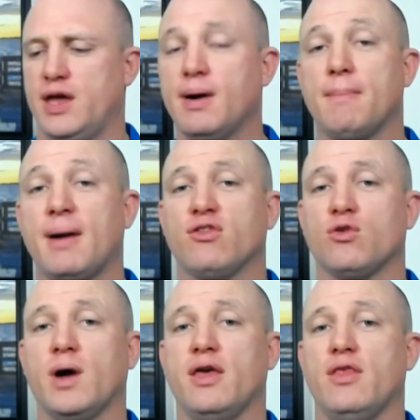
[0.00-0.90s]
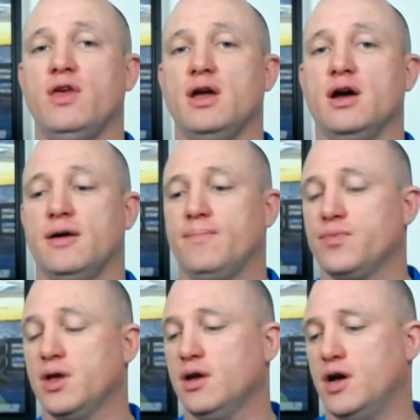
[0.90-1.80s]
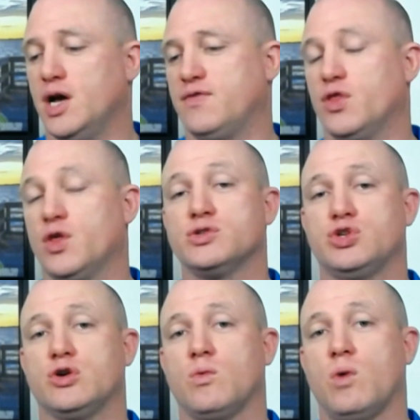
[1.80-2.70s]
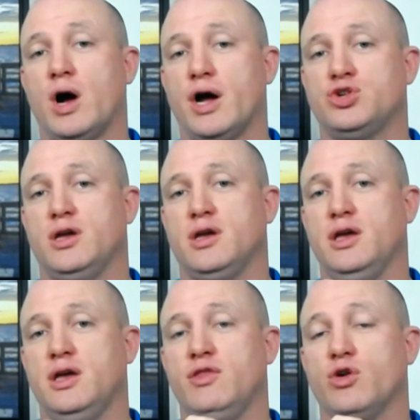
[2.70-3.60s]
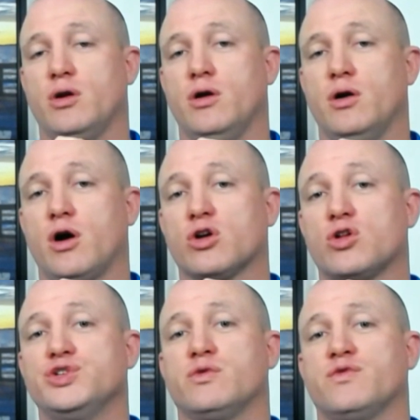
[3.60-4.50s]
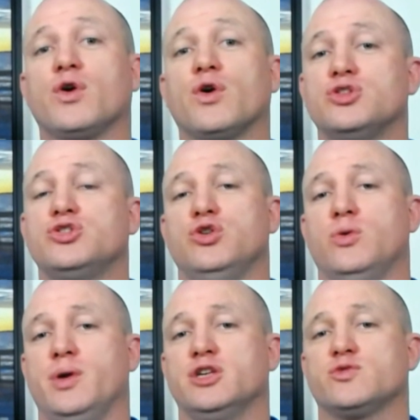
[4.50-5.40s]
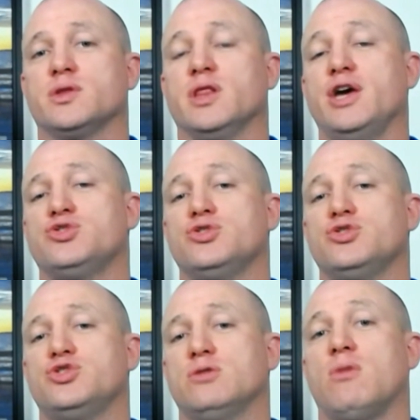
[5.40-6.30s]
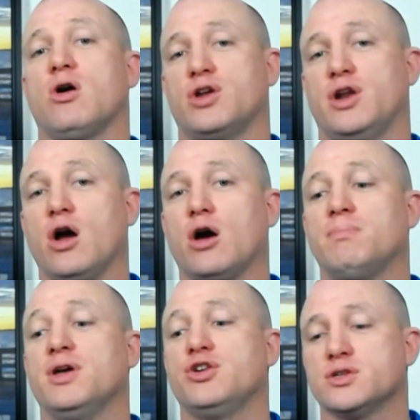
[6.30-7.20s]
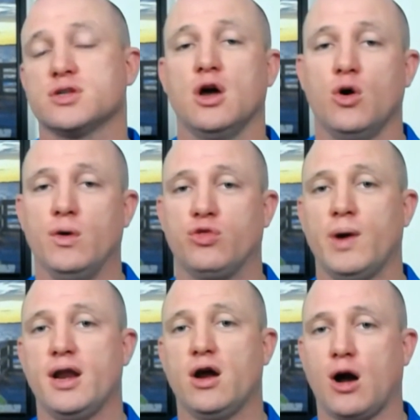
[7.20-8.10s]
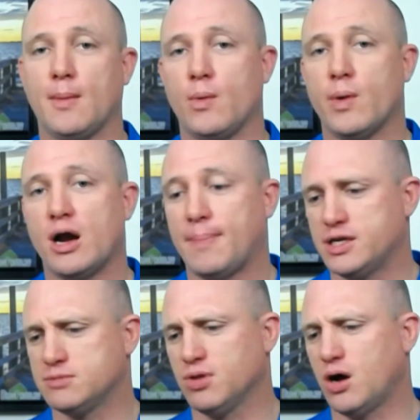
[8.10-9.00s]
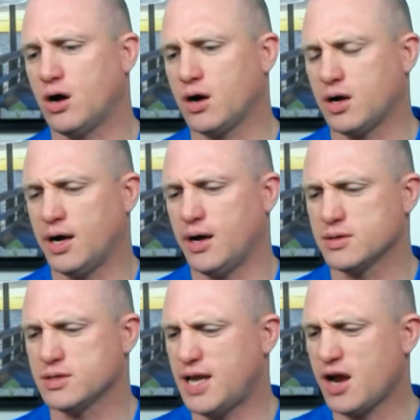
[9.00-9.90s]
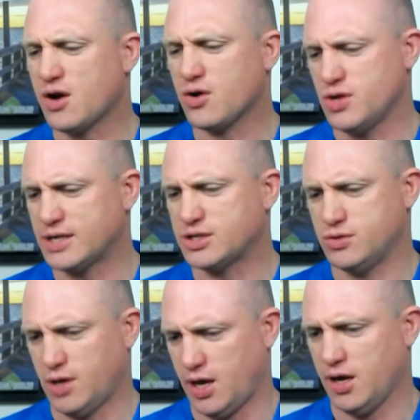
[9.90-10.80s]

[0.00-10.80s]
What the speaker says: But by the way, for those that are watching, the article he's referring to is Relationship Marketing on Pinterest with Wade Harmon. It went up on his blog today or yesterday?